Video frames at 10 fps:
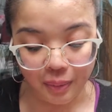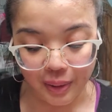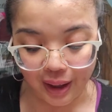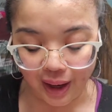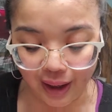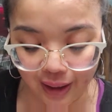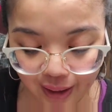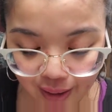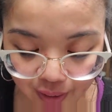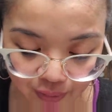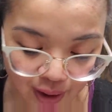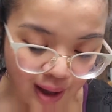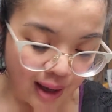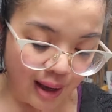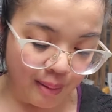we have
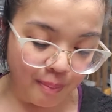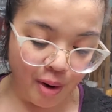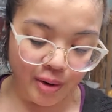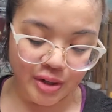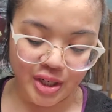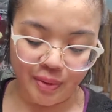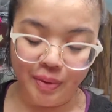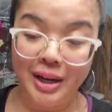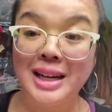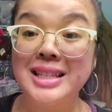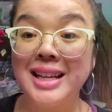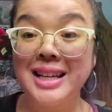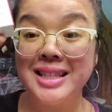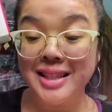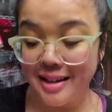a Modern Jet ring in a
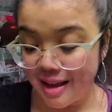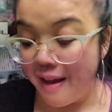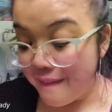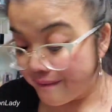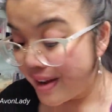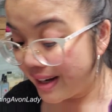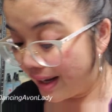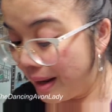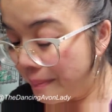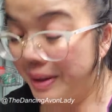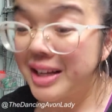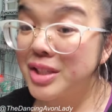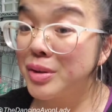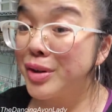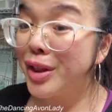size six. Funny, because
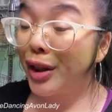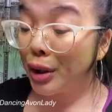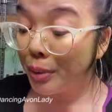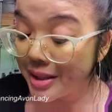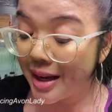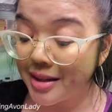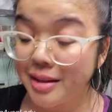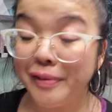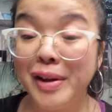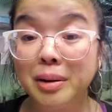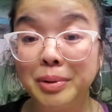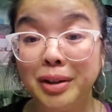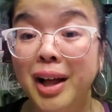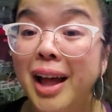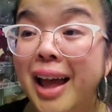those are the three sizes
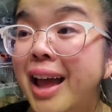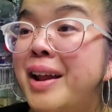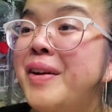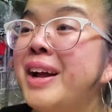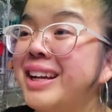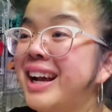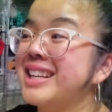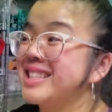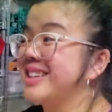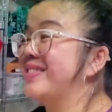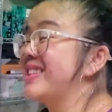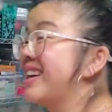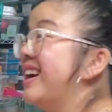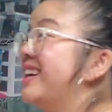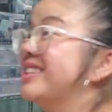available, and my customers
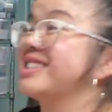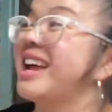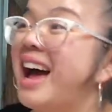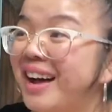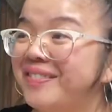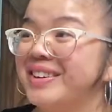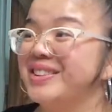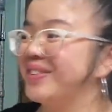just happen to